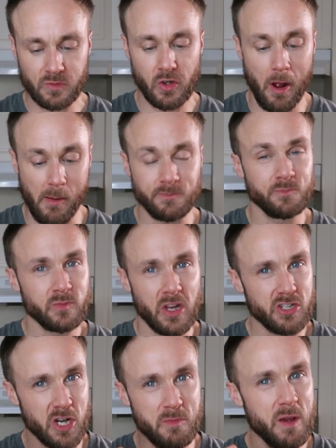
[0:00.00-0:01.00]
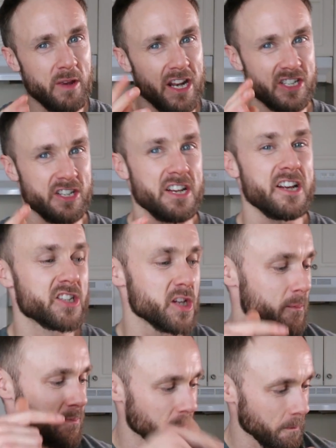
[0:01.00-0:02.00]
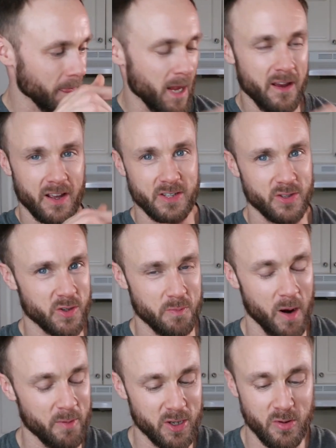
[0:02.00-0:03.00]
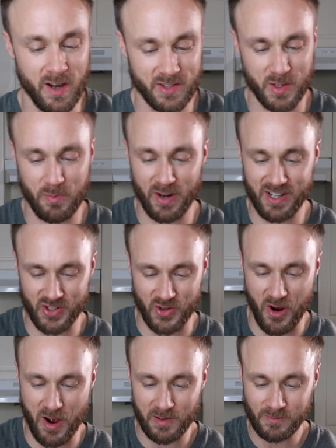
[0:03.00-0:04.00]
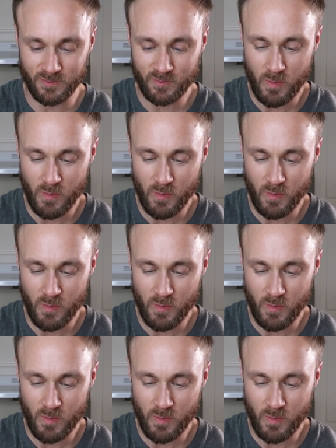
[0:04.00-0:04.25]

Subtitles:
Good. Took me a minute to taste them because those barbecue ones are pretty strong.